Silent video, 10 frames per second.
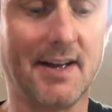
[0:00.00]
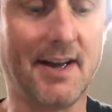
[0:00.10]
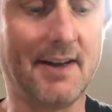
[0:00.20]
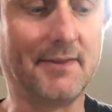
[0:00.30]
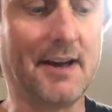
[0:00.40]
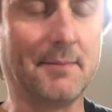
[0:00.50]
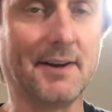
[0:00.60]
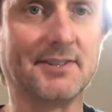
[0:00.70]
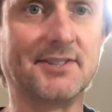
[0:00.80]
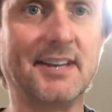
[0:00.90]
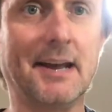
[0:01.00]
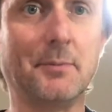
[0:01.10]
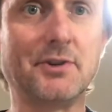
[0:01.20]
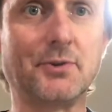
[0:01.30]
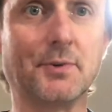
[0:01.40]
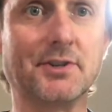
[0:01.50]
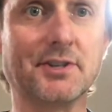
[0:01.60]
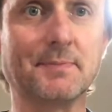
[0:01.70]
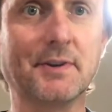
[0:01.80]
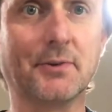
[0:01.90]
I've got my sandwich, which
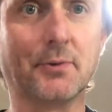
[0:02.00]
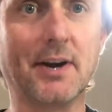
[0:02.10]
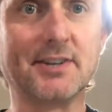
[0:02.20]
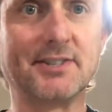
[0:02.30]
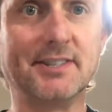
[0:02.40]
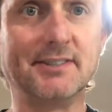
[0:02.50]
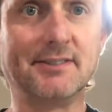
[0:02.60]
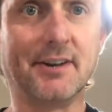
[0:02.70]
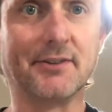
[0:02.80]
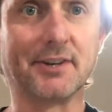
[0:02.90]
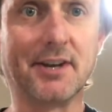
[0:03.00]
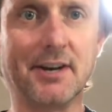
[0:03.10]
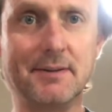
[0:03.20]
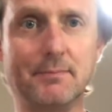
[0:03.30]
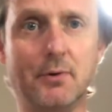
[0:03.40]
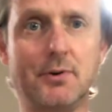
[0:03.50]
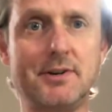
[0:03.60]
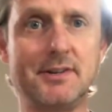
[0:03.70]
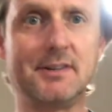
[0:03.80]
has been resting on the cutting board.